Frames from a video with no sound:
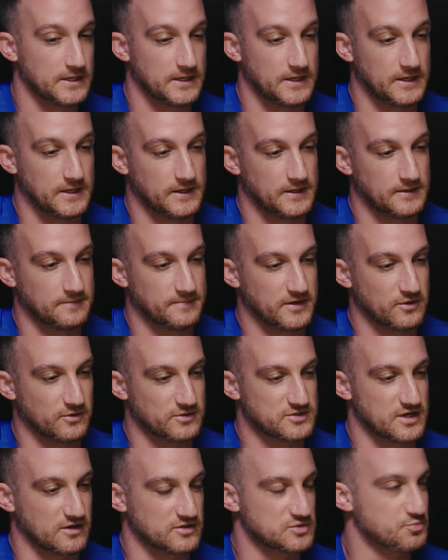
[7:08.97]
Um, I know it
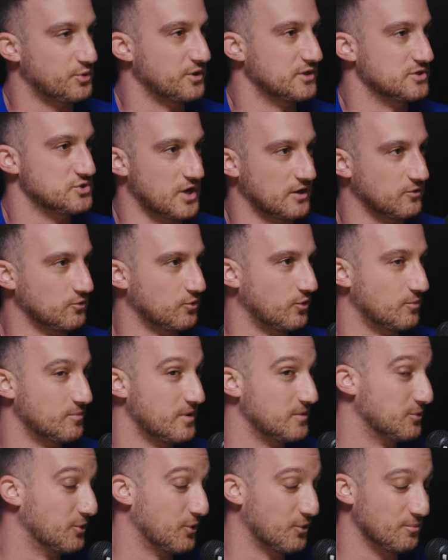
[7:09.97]
sounds pretty general and
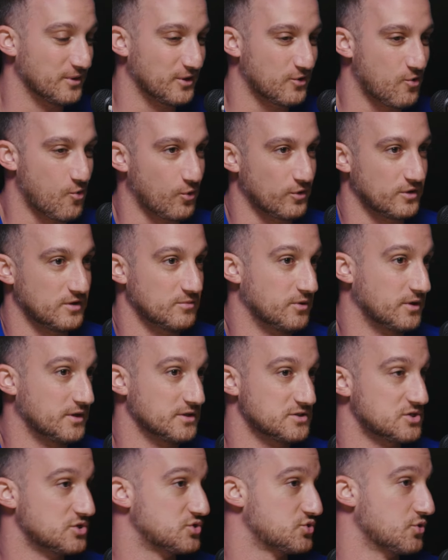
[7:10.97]
maybe a little bit corny, but
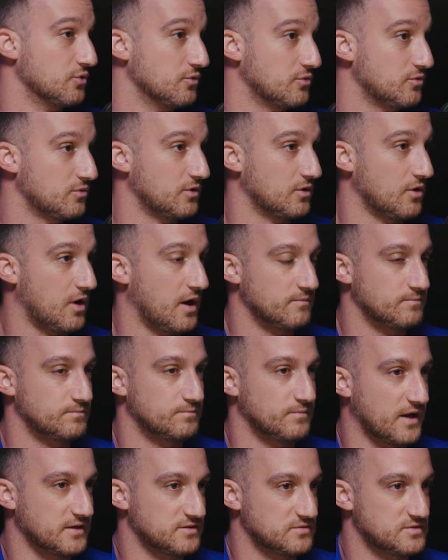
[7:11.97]
it's the truth. You know, I,
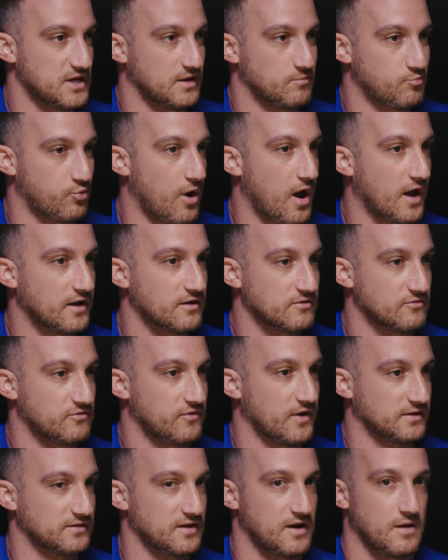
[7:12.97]
I take pride in the
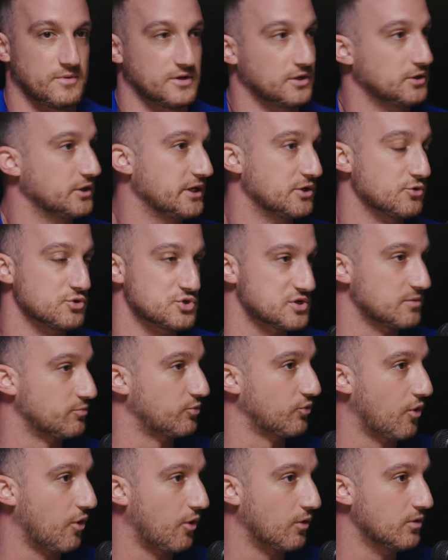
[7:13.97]
fact that I'm in a leadership
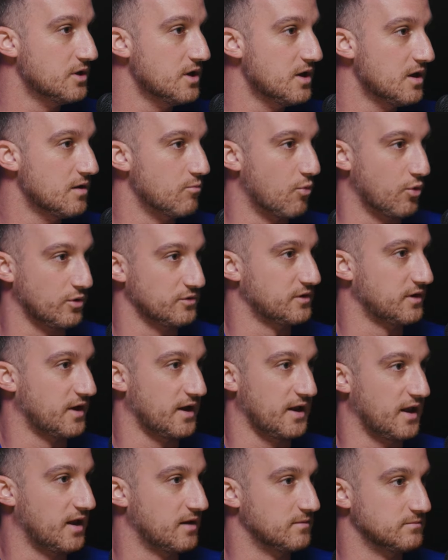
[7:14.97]
role more than I
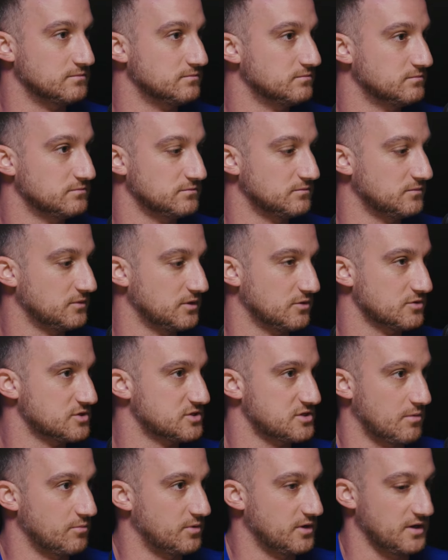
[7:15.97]
am, you know,
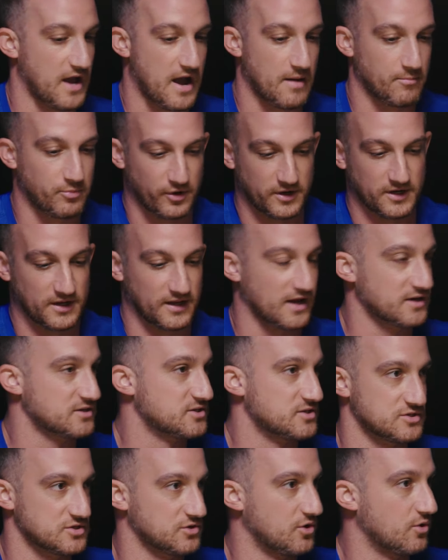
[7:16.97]
somebody operating
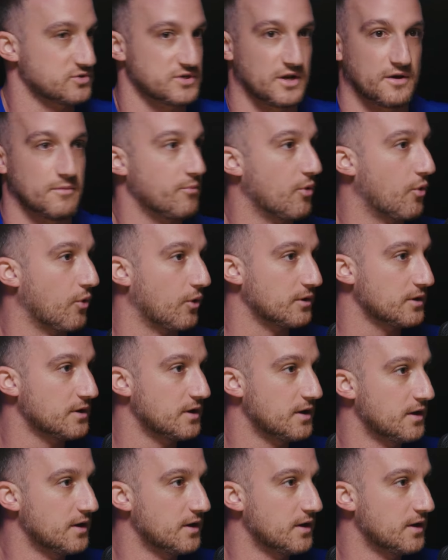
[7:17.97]
X's and O's on a board.